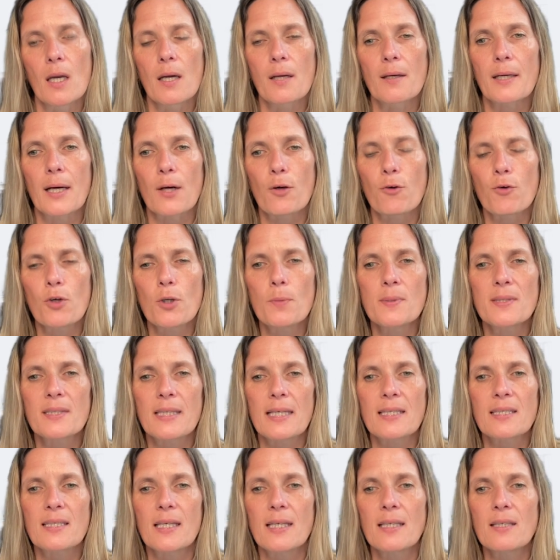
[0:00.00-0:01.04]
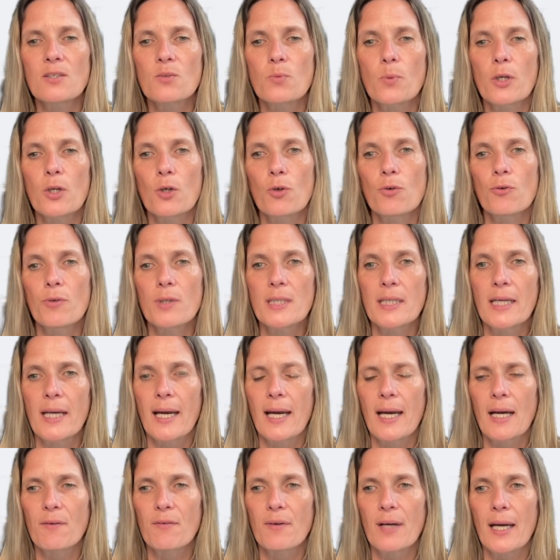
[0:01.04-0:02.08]
Now group settings, we already
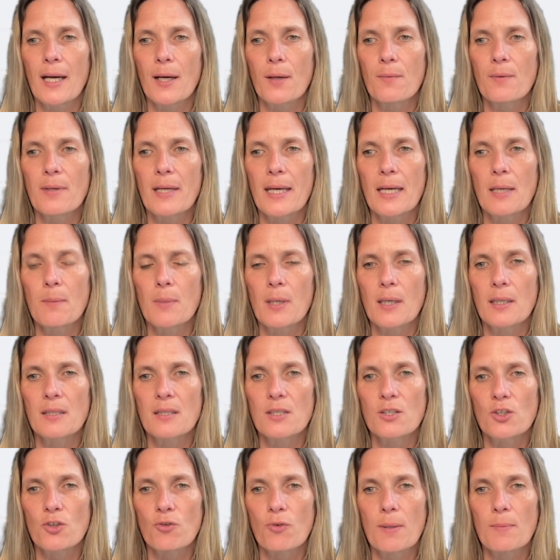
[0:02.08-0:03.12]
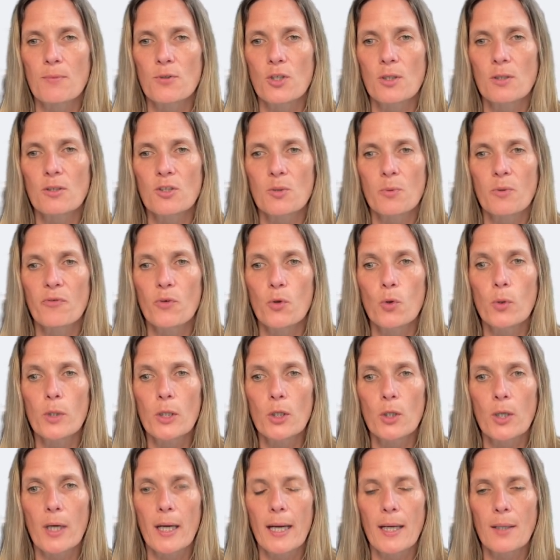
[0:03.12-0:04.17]
have our name and description. So we've already
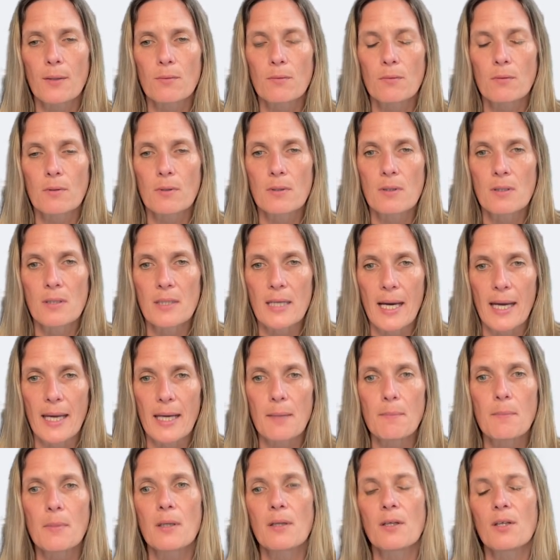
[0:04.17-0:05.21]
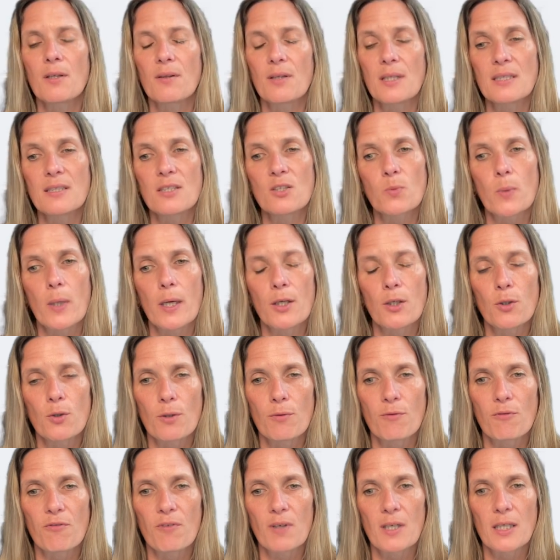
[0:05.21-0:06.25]
got our name. This is where you
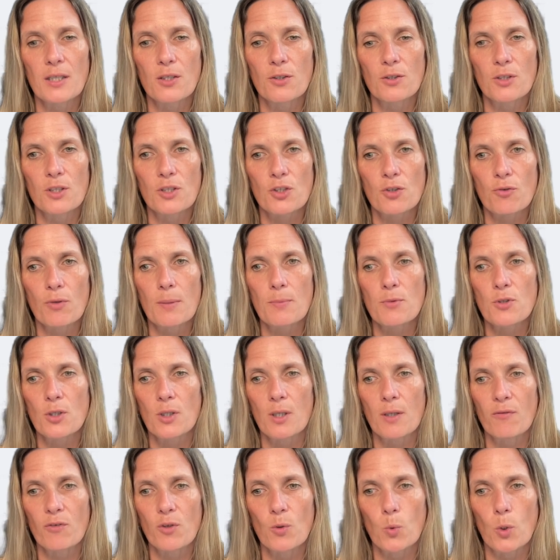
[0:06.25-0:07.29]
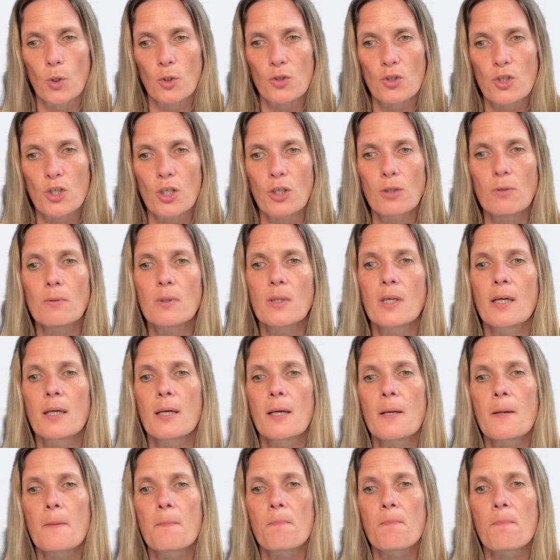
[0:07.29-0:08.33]
can fill in your description if you want to.
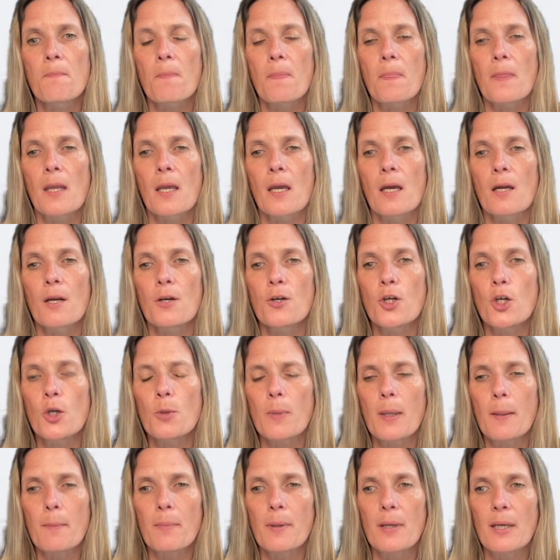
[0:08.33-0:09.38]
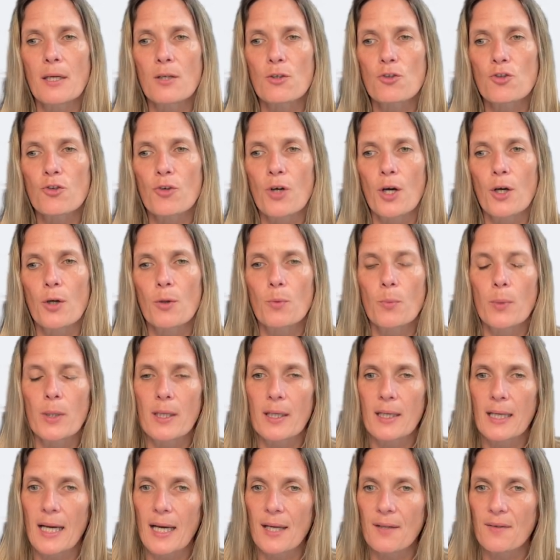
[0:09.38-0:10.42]
New member intro, we
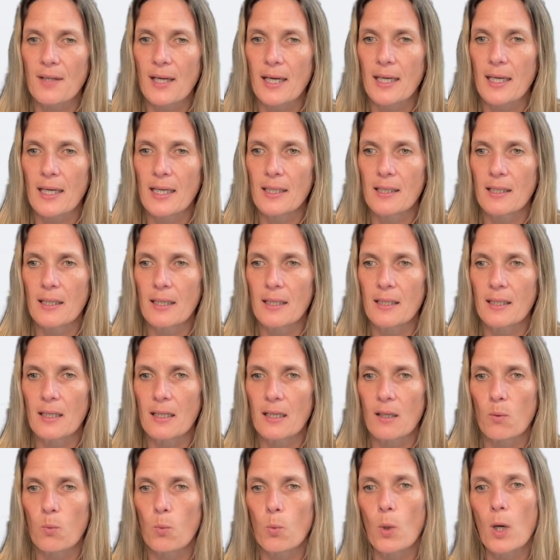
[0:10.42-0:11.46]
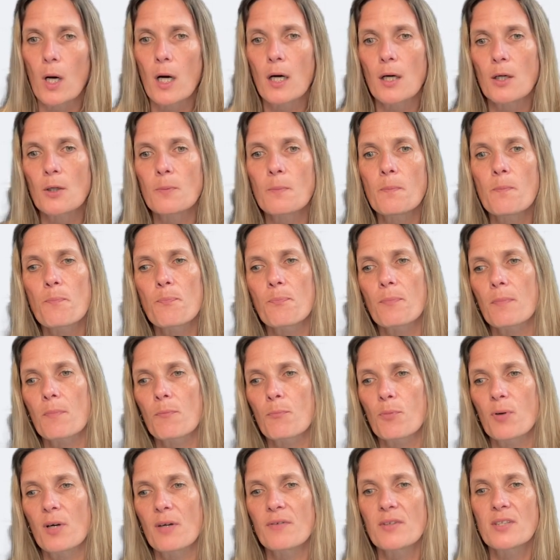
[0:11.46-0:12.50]
can add that in in a little while.
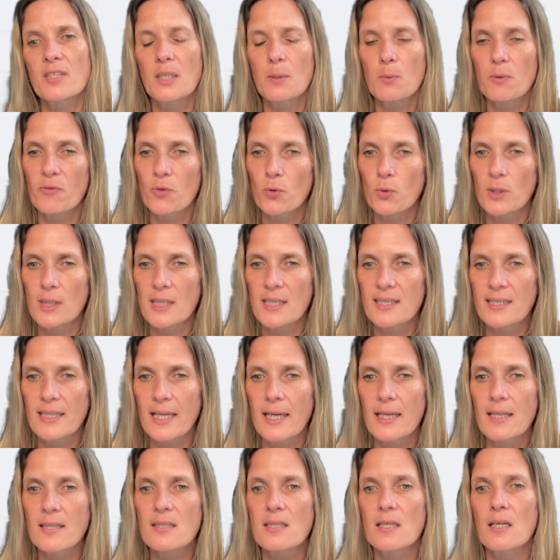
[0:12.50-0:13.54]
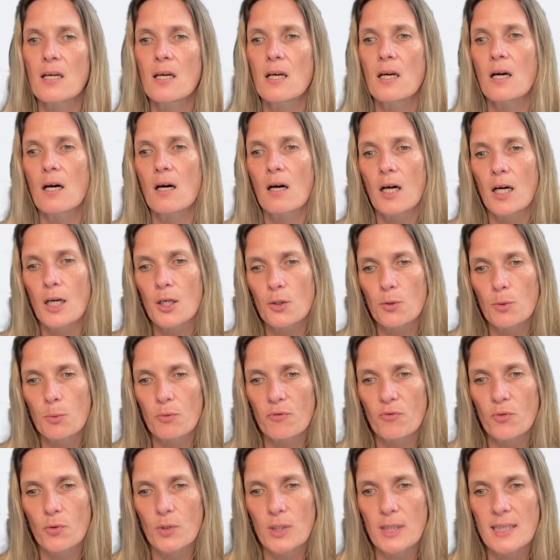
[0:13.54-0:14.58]
Privacy, we've already set. Hide group,
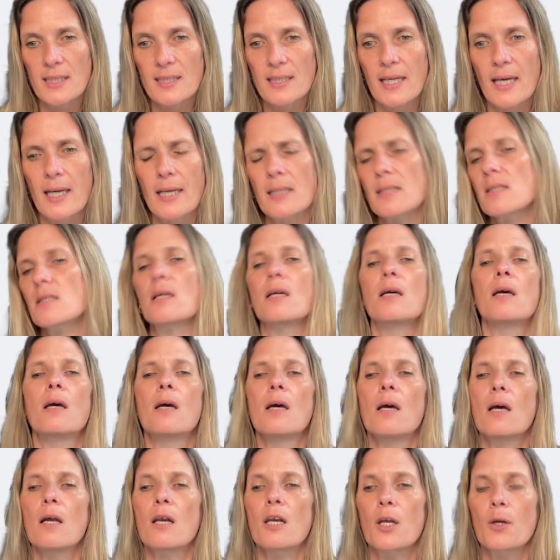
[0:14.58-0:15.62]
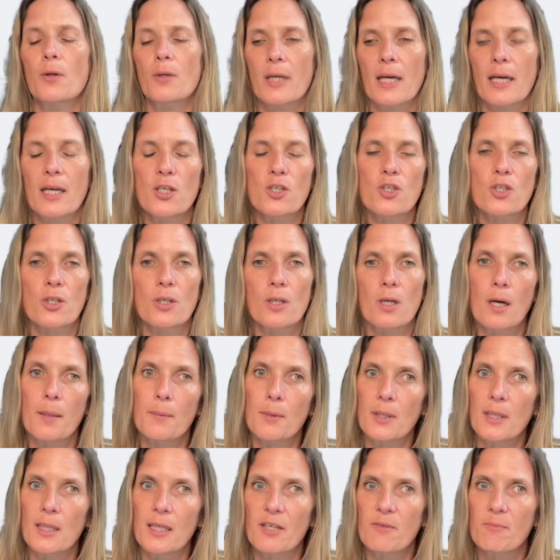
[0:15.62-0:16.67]
we've already set. Location, I'm
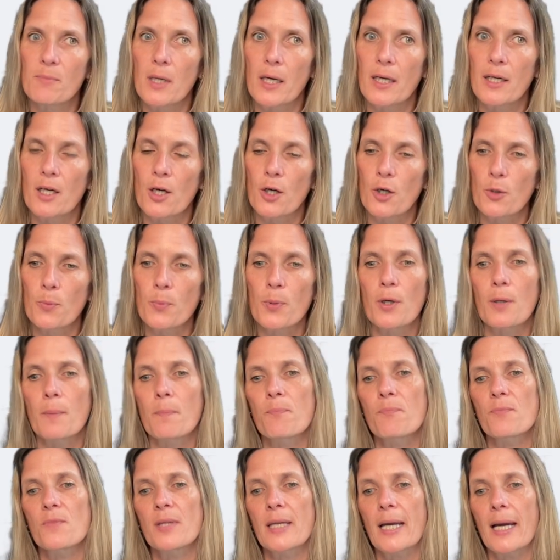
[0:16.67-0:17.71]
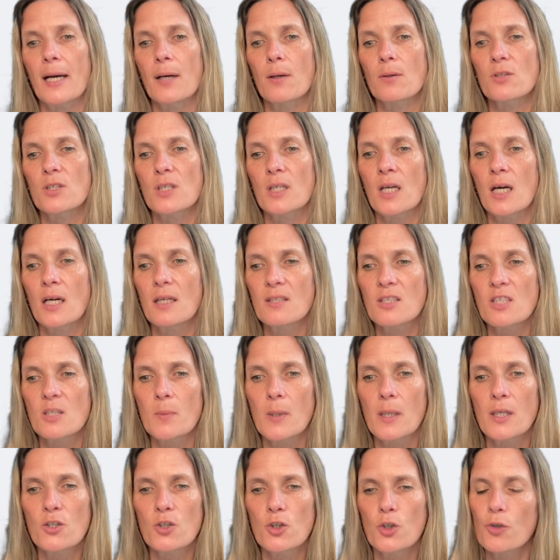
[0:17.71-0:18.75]
going to leave mine open. Now, to
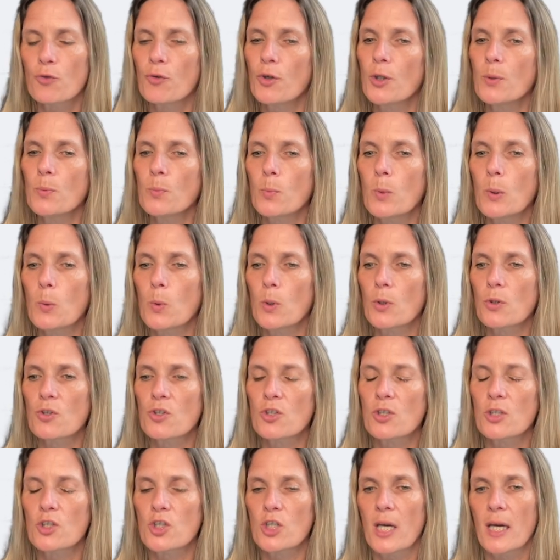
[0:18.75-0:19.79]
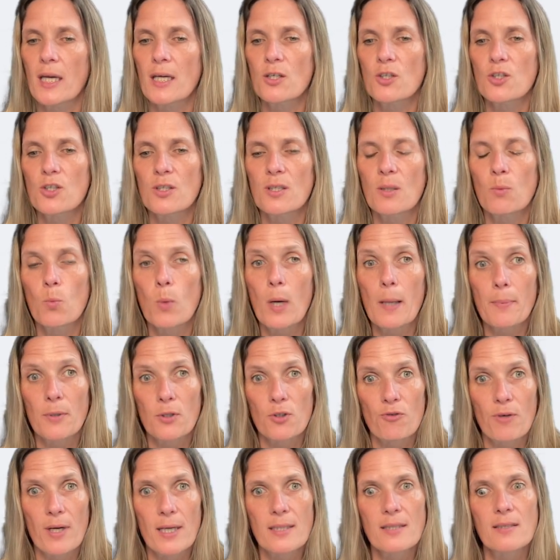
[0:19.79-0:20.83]
customize your group, we want to change the web
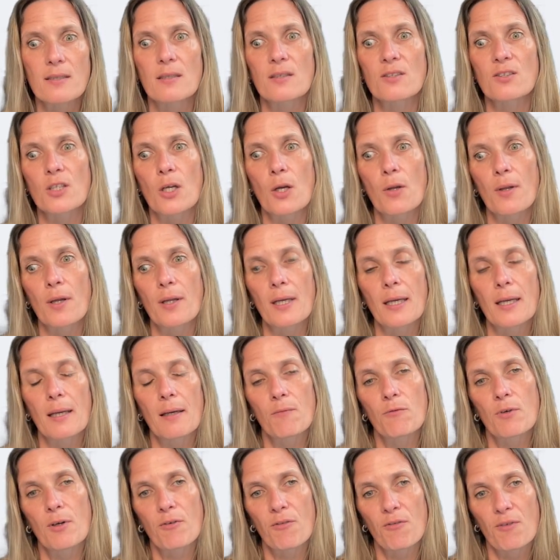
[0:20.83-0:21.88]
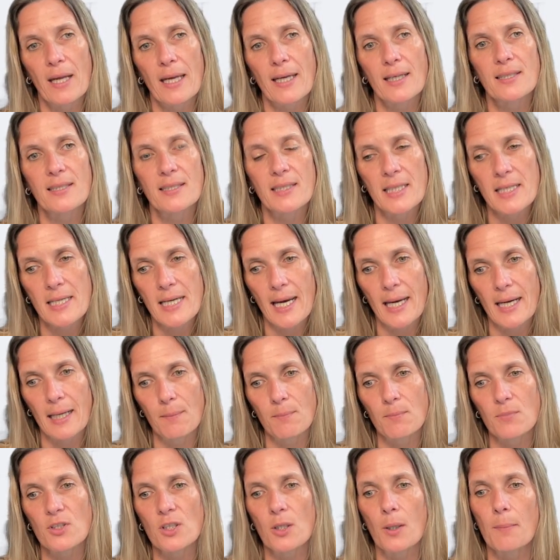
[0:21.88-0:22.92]
address so that it reflects the
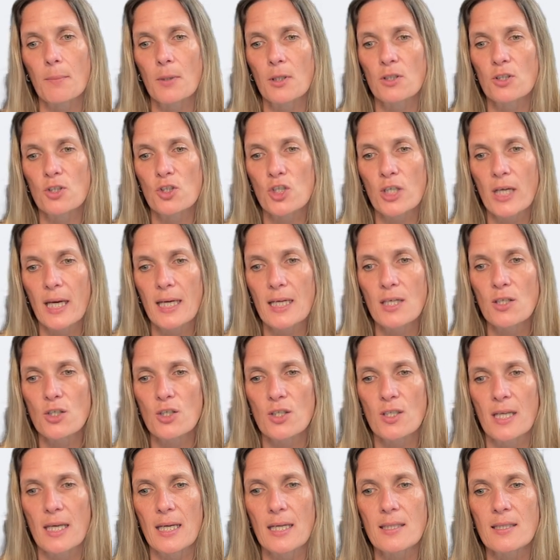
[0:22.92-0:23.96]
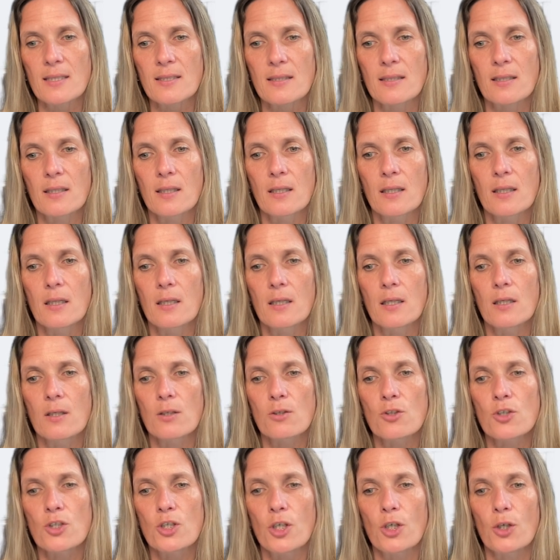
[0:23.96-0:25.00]
name. So I'm going to change this
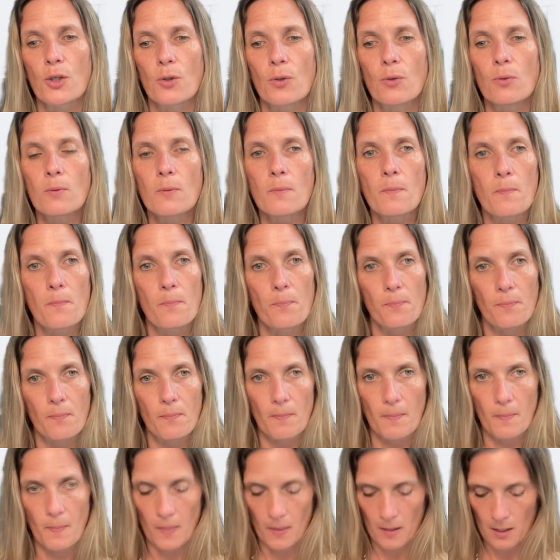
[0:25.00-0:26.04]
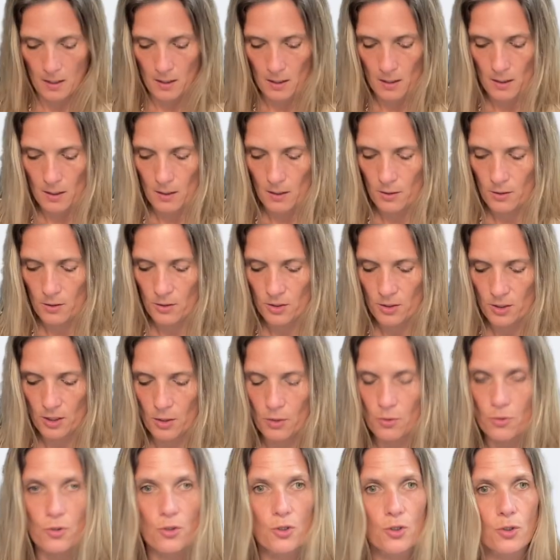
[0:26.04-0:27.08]
to
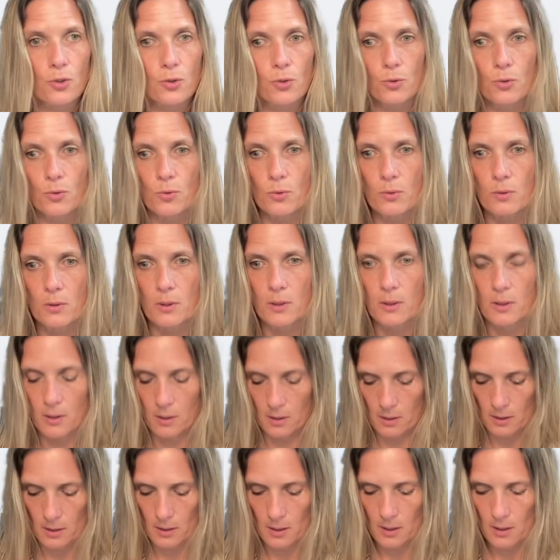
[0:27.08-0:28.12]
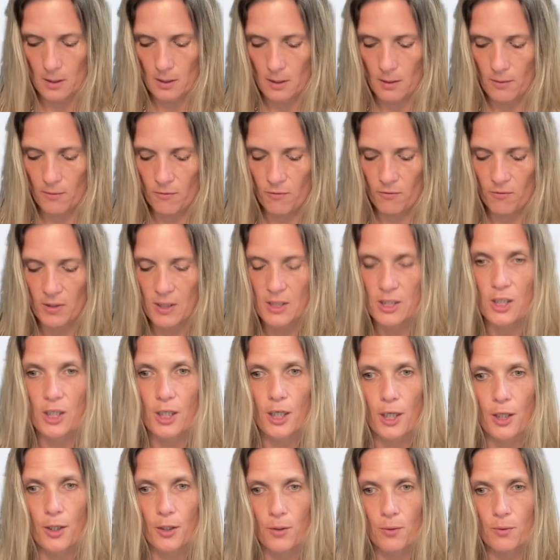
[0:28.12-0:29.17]
Social
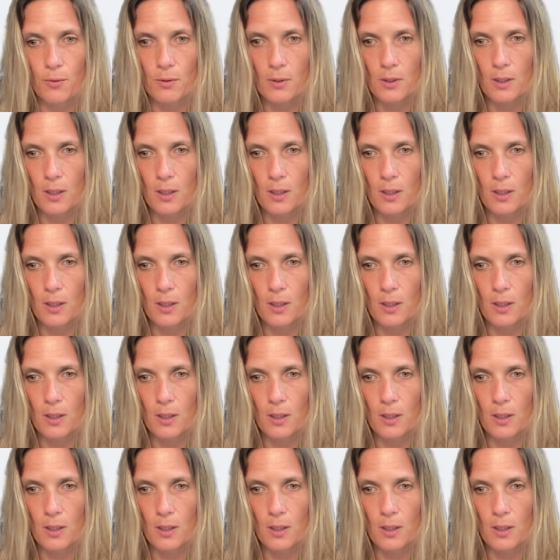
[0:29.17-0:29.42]
Video